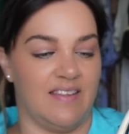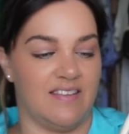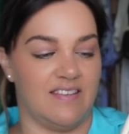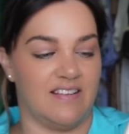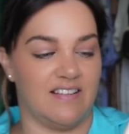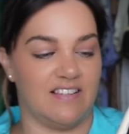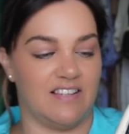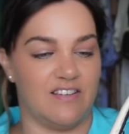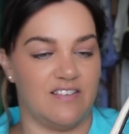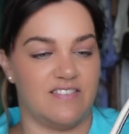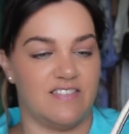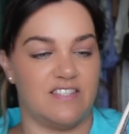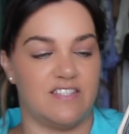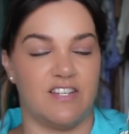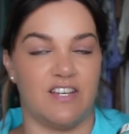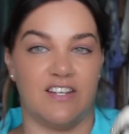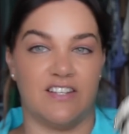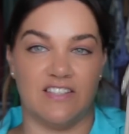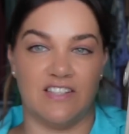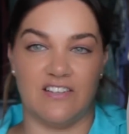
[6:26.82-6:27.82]
close the
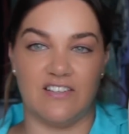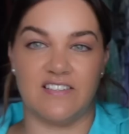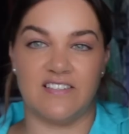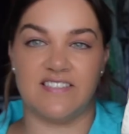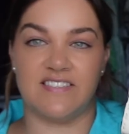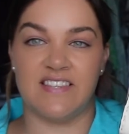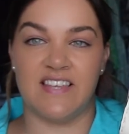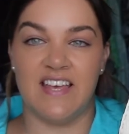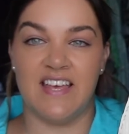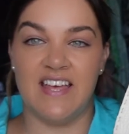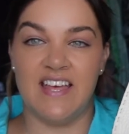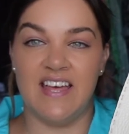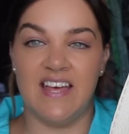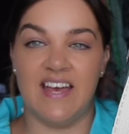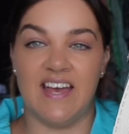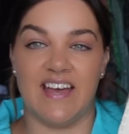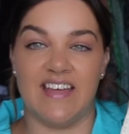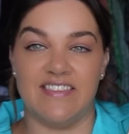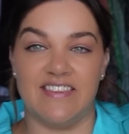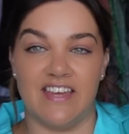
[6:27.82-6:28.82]
turn locks,
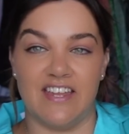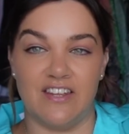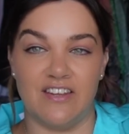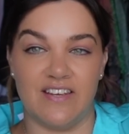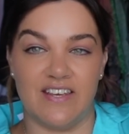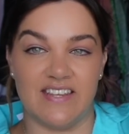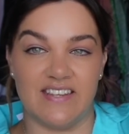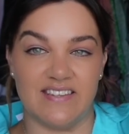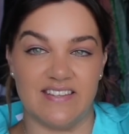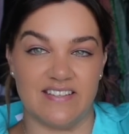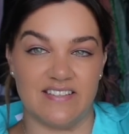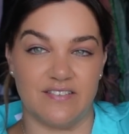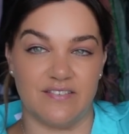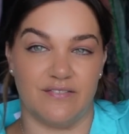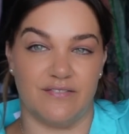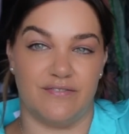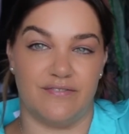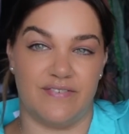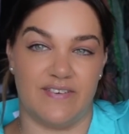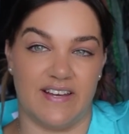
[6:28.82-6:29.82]
and then you get this
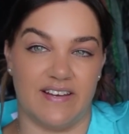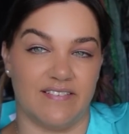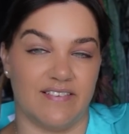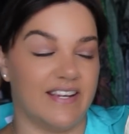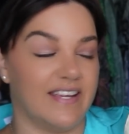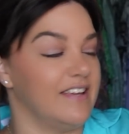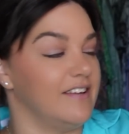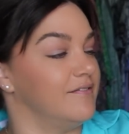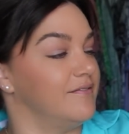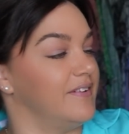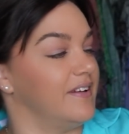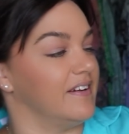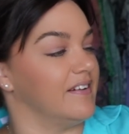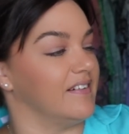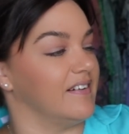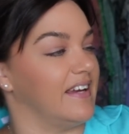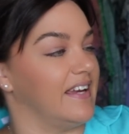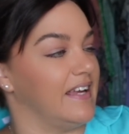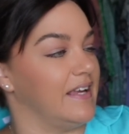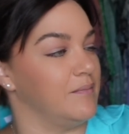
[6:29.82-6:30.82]
very,
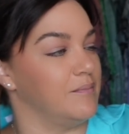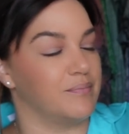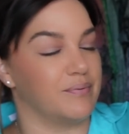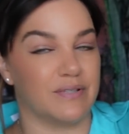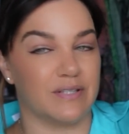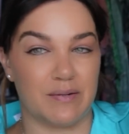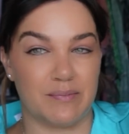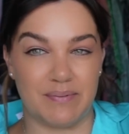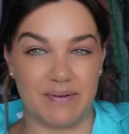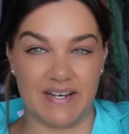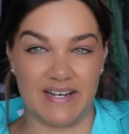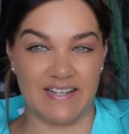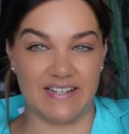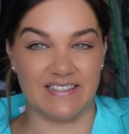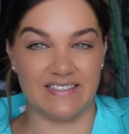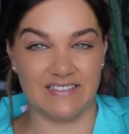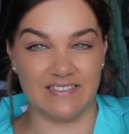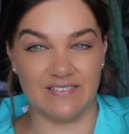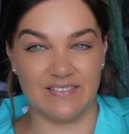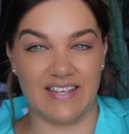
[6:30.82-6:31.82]
very proper
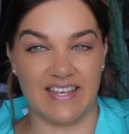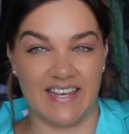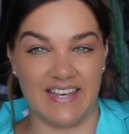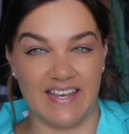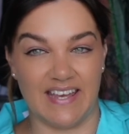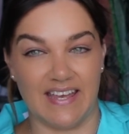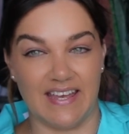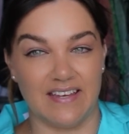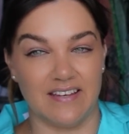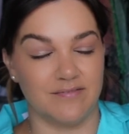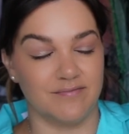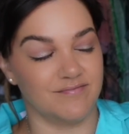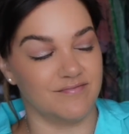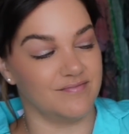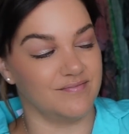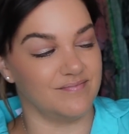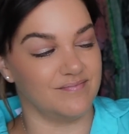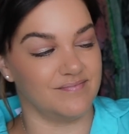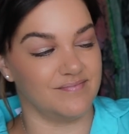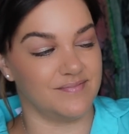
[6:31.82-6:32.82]
looking
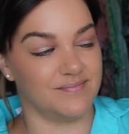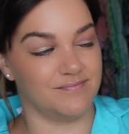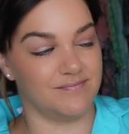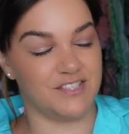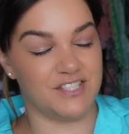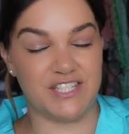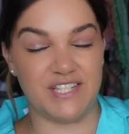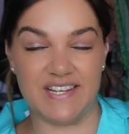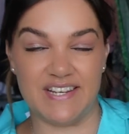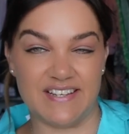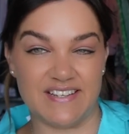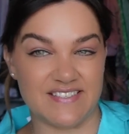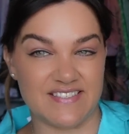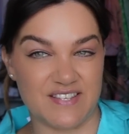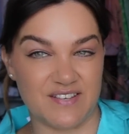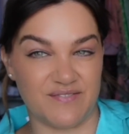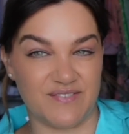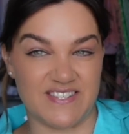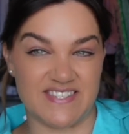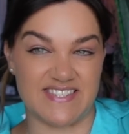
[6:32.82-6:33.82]
chic,
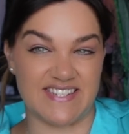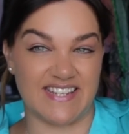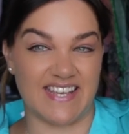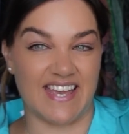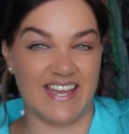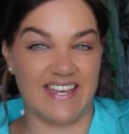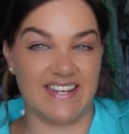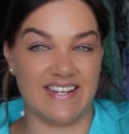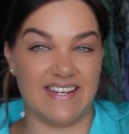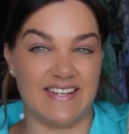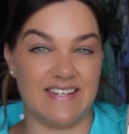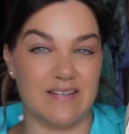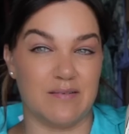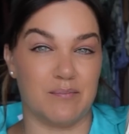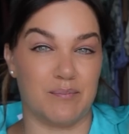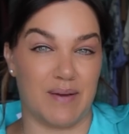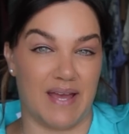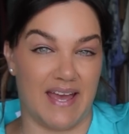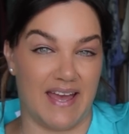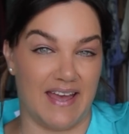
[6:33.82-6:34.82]
sophisticated
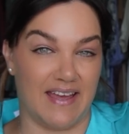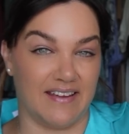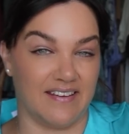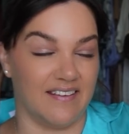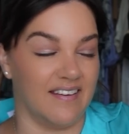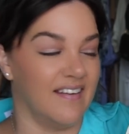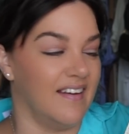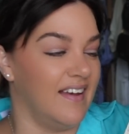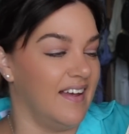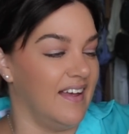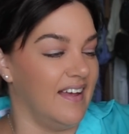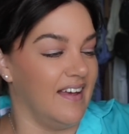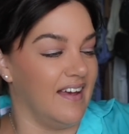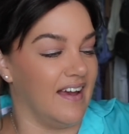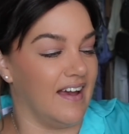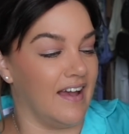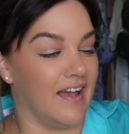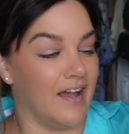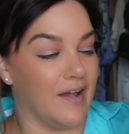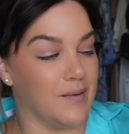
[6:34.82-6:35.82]
bag.
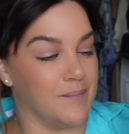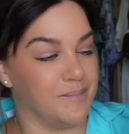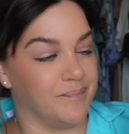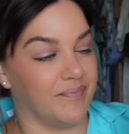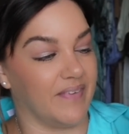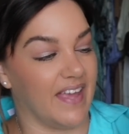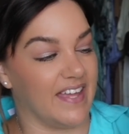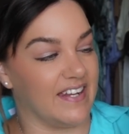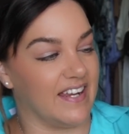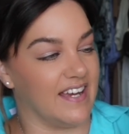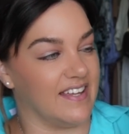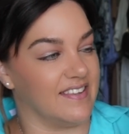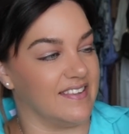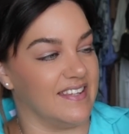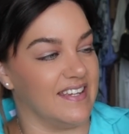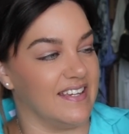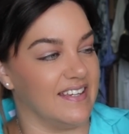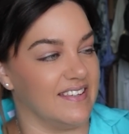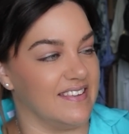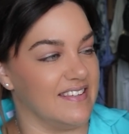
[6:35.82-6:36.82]
And I
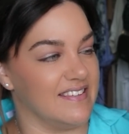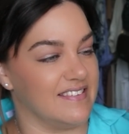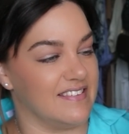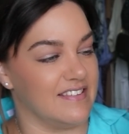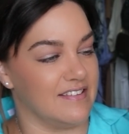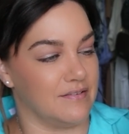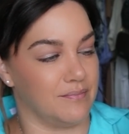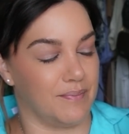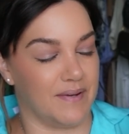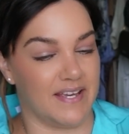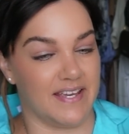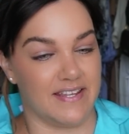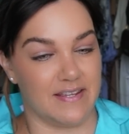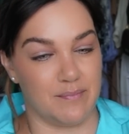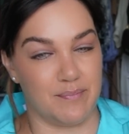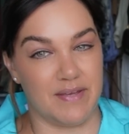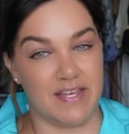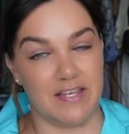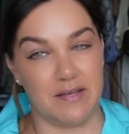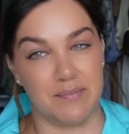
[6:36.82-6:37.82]
think this is where
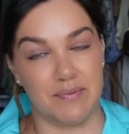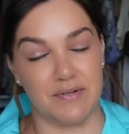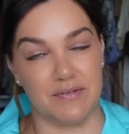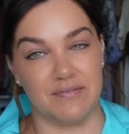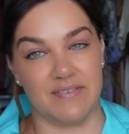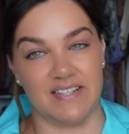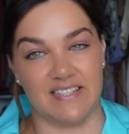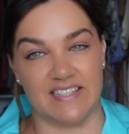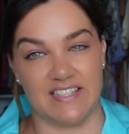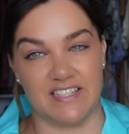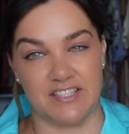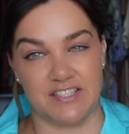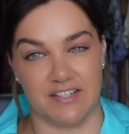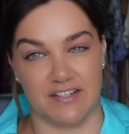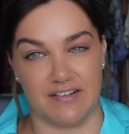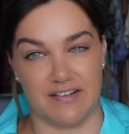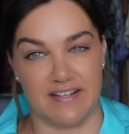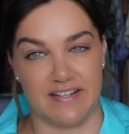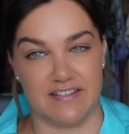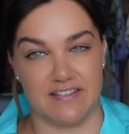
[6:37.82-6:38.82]
the Peekaboo really
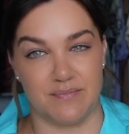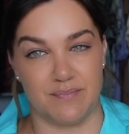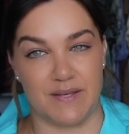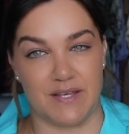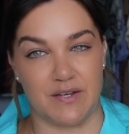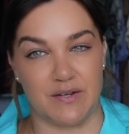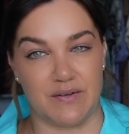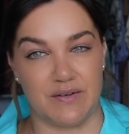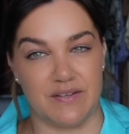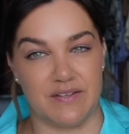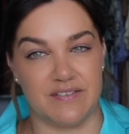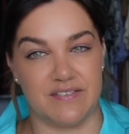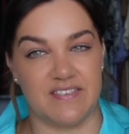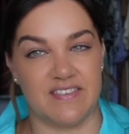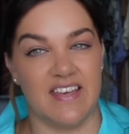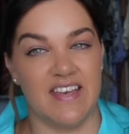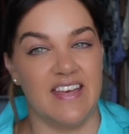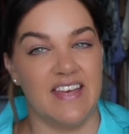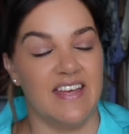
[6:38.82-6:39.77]
shines, because